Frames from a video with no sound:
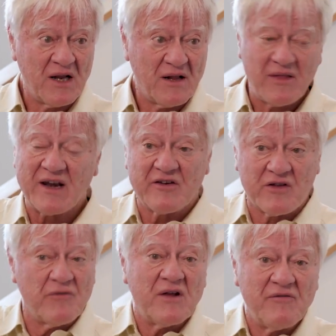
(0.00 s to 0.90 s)
Mm. That
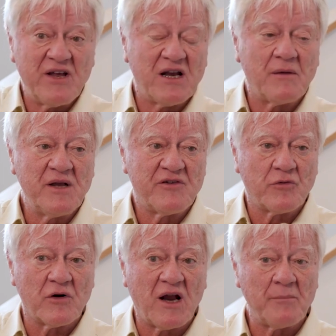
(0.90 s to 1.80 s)
is, the
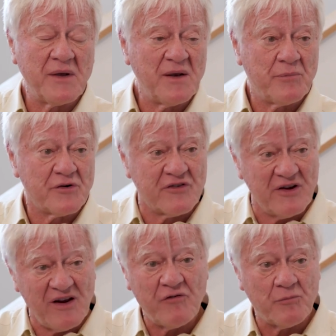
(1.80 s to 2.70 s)
Vietnamese were not being
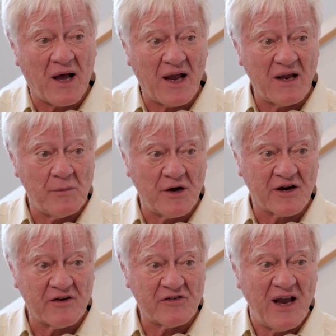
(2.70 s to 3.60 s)
perceived by
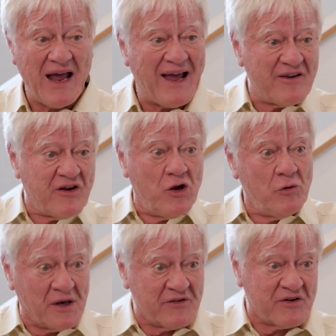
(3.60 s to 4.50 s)
Americans as
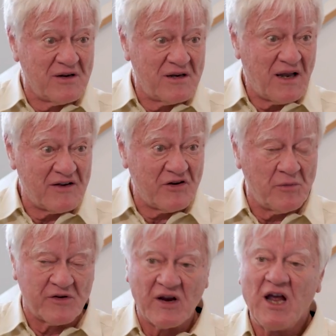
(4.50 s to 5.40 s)
humans, mm. as
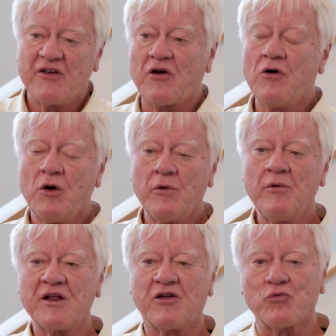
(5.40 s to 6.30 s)
humans. So we
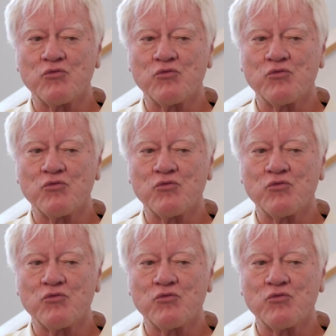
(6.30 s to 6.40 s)
wanted to